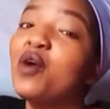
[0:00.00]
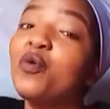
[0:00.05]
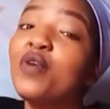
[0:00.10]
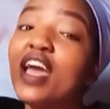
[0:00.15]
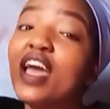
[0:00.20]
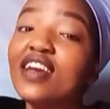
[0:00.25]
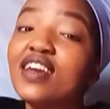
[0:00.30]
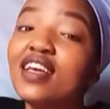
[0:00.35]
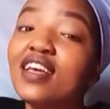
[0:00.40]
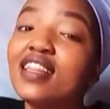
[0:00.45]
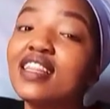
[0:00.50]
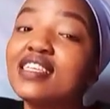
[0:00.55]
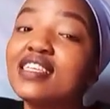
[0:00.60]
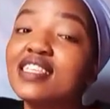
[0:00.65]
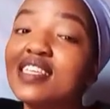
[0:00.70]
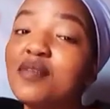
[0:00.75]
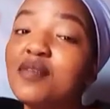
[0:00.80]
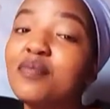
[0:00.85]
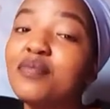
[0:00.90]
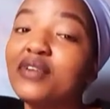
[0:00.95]
Wearing the
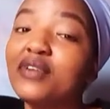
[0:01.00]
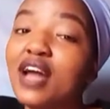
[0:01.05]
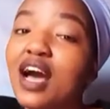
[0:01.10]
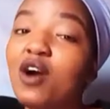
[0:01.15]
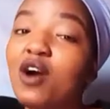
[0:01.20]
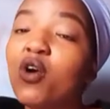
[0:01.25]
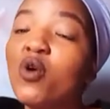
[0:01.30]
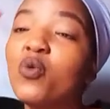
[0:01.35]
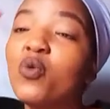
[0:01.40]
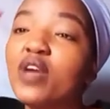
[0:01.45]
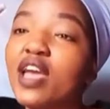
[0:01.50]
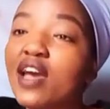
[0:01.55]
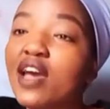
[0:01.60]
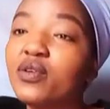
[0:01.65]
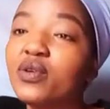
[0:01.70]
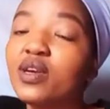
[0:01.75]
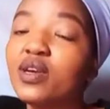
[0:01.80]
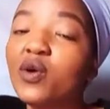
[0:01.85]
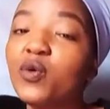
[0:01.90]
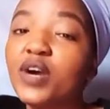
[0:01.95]
same bra, or
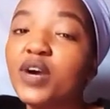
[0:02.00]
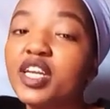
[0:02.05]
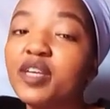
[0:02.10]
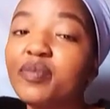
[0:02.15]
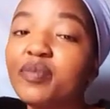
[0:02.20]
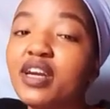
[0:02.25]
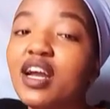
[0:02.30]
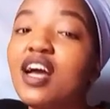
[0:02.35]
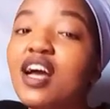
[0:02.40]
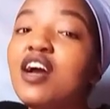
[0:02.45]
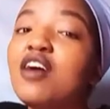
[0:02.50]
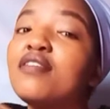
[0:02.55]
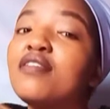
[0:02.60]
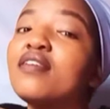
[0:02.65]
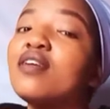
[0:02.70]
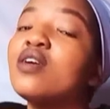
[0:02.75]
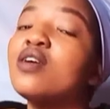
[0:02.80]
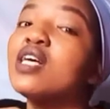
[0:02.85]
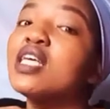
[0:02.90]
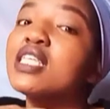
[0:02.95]
wearing one bra
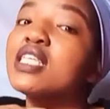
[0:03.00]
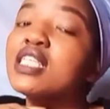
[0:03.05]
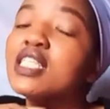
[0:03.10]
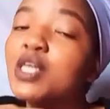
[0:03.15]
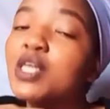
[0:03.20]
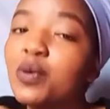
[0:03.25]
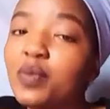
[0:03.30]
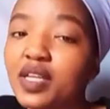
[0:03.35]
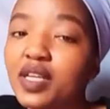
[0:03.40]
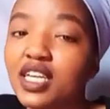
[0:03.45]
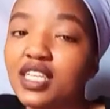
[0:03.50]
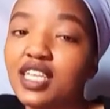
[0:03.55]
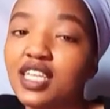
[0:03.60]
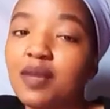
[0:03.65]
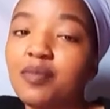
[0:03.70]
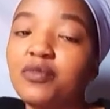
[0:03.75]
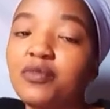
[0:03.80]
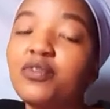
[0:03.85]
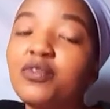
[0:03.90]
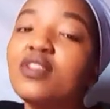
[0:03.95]
for so many
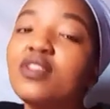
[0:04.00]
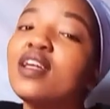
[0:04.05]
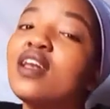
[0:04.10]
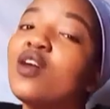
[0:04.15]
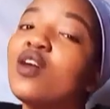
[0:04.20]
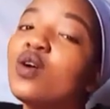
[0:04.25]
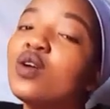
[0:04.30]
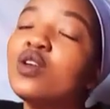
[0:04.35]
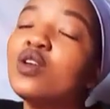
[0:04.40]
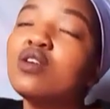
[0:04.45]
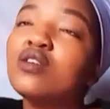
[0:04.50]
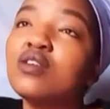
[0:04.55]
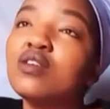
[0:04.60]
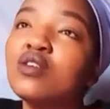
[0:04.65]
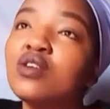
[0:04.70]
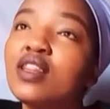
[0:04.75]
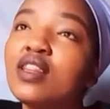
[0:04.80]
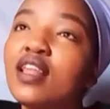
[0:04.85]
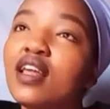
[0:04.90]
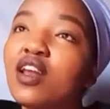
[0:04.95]
times, for the long,
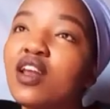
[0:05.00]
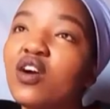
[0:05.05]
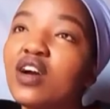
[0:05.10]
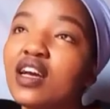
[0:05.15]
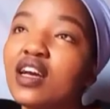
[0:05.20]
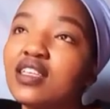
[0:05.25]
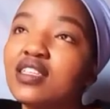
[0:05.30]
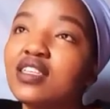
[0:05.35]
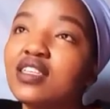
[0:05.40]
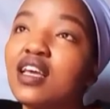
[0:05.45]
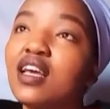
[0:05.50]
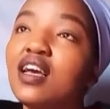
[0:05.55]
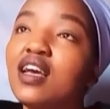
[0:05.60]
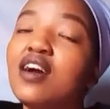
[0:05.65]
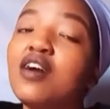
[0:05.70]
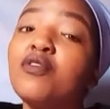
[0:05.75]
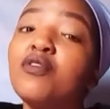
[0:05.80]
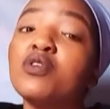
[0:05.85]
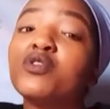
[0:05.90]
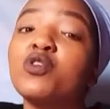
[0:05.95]
not the longest,
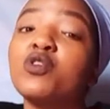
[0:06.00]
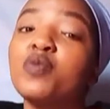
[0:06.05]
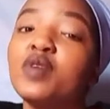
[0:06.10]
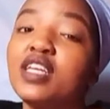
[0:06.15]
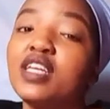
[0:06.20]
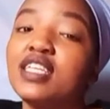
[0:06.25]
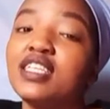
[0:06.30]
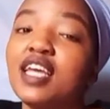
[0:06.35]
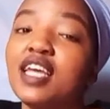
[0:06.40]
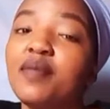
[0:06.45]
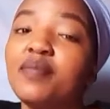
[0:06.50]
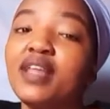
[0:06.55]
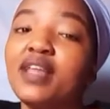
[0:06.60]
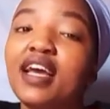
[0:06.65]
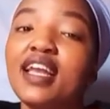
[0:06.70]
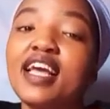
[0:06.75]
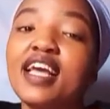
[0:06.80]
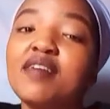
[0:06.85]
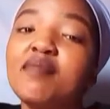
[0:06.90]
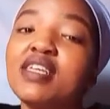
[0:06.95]
for so many times.
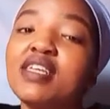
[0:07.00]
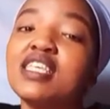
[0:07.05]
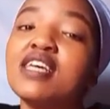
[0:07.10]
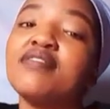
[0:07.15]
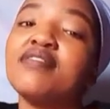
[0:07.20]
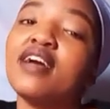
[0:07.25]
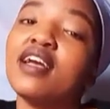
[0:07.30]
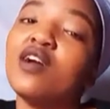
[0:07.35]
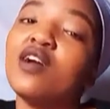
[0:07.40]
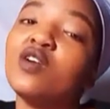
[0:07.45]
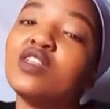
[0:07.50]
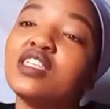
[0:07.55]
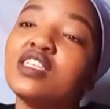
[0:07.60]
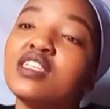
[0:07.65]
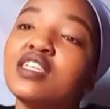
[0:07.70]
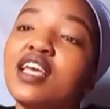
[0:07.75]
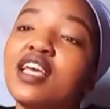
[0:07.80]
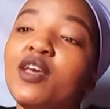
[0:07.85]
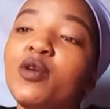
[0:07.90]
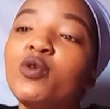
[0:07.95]
Like myself, I got
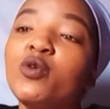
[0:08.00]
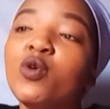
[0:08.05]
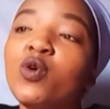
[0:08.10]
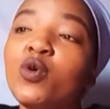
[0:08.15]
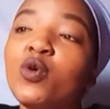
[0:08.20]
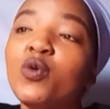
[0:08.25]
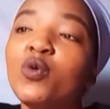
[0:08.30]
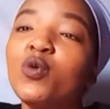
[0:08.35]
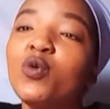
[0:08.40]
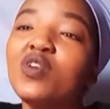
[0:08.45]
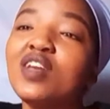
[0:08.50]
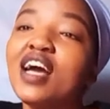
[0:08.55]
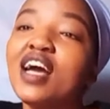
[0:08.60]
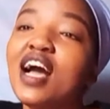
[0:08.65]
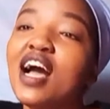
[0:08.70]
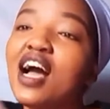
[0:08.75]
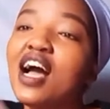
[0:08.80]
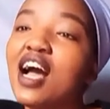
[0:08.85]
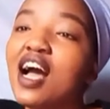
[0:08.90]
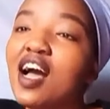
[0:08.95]
it, you know,
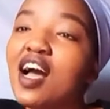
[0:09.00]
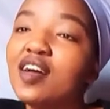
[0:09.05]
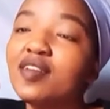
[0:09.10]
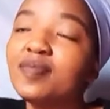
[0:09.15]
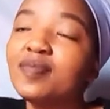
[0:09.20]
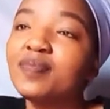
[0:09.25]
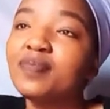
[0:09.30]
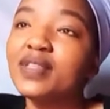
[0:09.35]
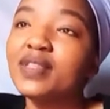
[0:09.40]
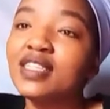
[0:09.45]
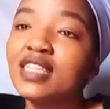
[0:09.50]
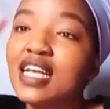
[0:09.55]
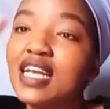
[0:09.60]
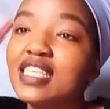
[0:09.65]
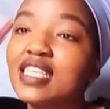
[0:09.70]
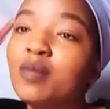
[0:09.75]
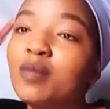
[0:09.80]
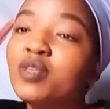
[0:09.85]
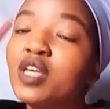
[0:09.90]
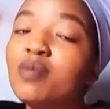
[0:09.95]
kuna
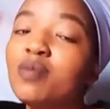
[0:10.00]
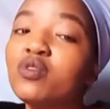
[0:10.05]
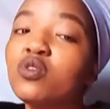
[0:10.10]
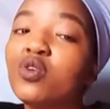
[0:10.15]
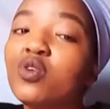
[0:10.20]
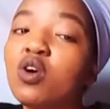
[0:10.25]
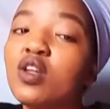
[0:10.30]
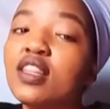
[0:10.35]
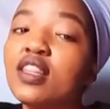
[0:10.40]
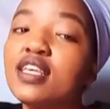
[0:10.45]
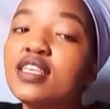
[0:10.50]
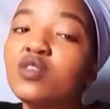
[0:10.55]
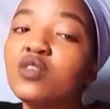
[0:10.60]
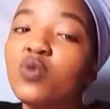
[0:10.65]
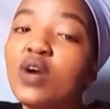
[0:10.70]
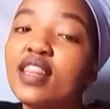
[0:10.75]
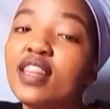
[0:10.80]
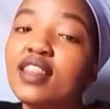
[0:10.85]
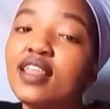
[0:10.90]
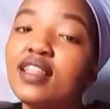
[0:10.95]
sometimes you got this
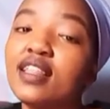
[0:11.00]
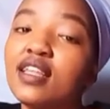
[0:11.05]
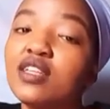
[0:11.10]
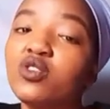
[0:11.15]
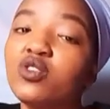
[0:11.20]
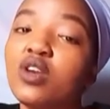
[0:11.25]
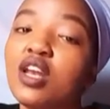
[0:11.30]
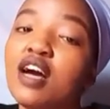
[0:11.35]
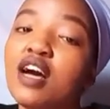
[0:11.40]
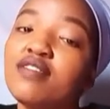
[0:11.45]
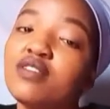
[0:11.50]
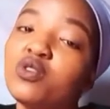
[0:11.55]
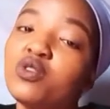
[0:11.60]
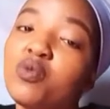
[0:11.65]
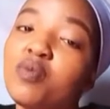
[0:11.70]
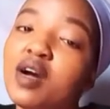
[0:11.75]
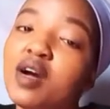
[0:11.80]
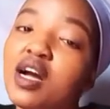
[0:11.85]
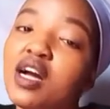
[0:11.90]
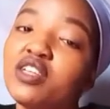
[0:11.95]
one thing that you love
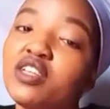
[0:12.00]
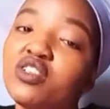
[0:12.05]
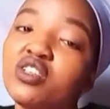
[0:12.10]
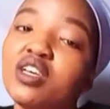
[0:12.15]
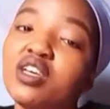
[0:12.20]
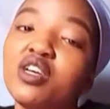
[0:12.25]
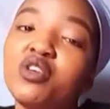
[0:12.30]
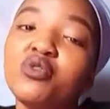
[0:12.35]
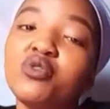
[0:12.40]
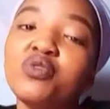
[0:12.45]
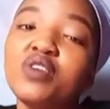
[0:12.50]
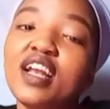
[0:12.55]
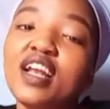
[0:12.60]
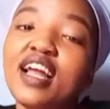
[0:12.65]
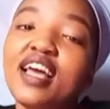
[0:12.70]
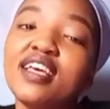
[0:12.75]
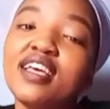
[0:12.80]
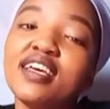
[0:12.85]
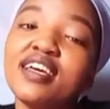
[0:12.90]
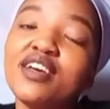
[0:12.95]
so much, you feel
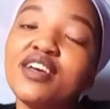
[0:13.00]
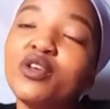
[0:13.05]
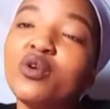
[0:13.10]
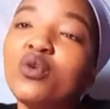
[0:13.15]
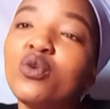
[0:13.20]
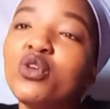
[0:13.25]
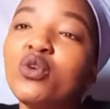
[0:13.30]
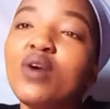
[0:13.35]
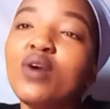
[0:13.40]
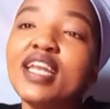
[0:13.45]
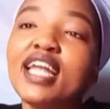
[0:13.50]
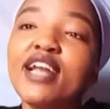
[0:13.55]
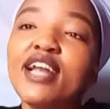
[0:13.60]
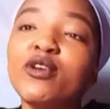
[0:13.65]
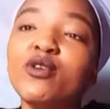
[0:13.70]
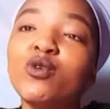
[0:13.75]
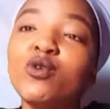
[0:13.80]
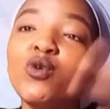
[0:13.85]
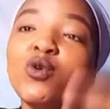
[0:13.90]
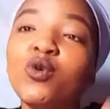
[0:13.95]
like you wanna
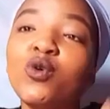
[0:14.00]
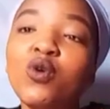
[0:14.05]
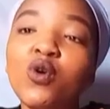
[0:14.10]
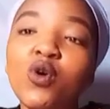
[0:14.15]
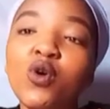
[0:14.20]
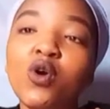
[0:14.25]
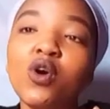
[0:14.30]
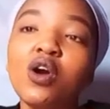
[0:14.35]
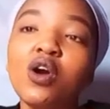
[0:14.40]
do